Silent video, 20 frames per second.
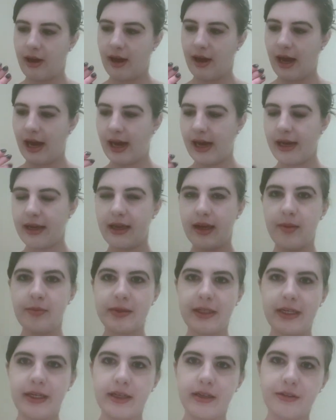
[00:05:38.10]
I kept
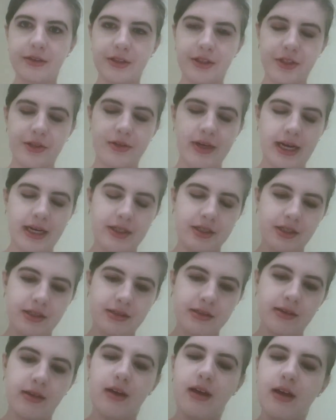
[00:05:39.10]
getting allergic
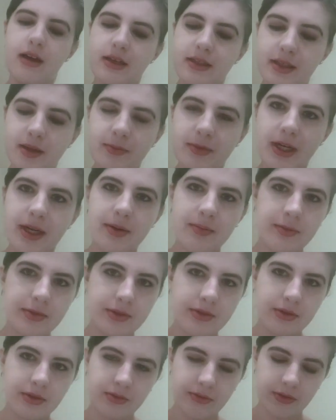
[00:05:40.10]
reactions,
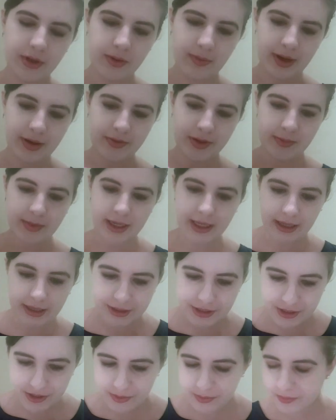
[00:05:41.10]
sometimes from having
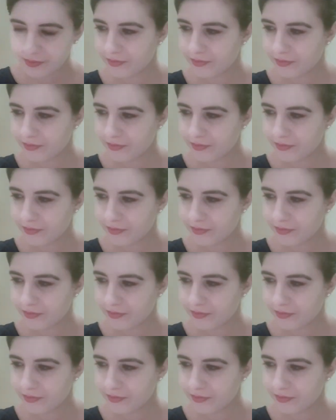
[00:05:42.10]
medication,